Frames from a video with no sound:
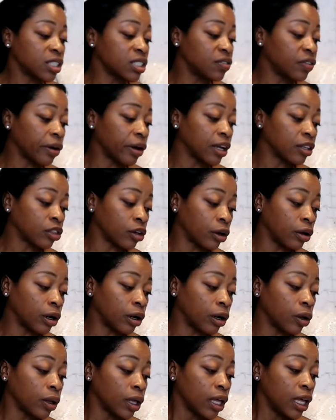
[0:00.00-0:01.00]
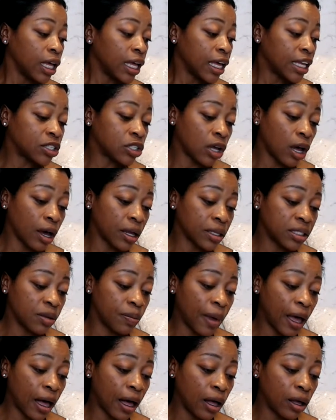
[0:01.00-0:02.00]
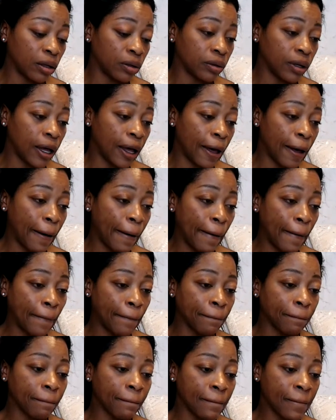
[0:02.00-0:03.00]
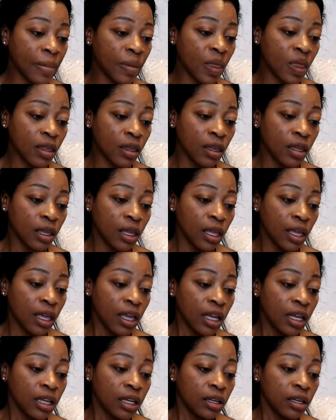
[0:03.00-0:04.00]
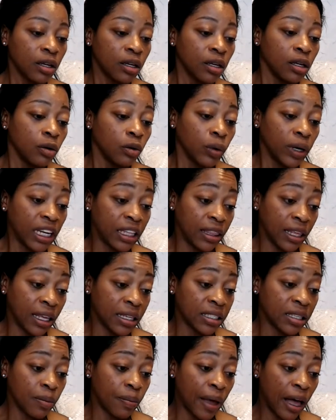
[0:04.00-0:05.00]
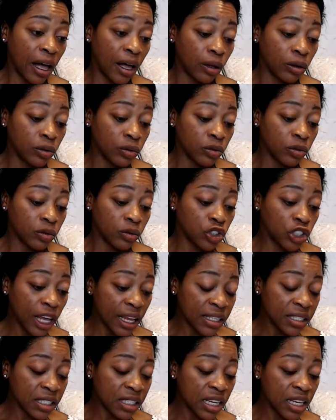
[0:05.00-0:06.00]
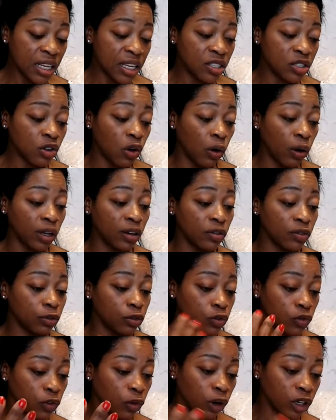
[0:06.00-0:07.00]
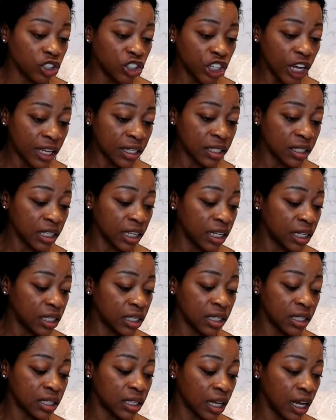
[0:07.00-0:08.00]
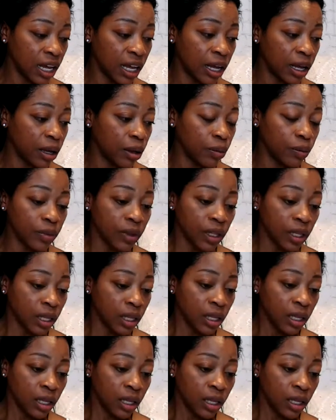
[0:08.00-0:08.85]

This is very thorough. It talks about um, what he thinks about justice, going for justice, um,